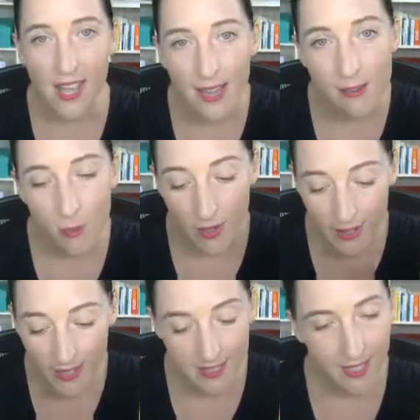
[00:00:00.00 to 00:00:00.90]
Everyone
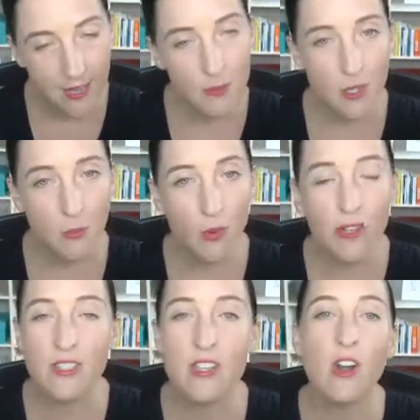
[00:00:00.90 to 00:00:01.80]
needs to keep to the
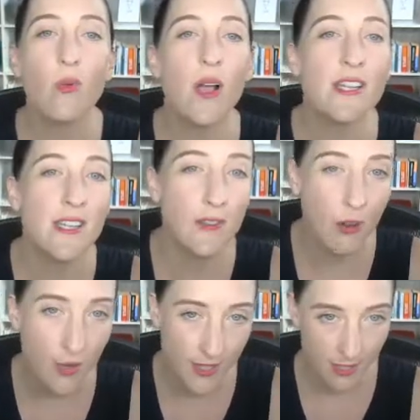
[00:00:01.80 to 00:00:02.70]
point so you don't waste
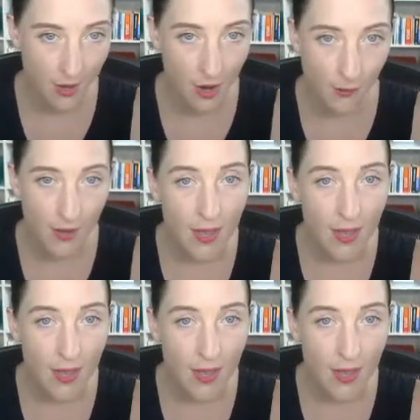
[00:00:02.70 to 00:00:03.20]
everyone's time.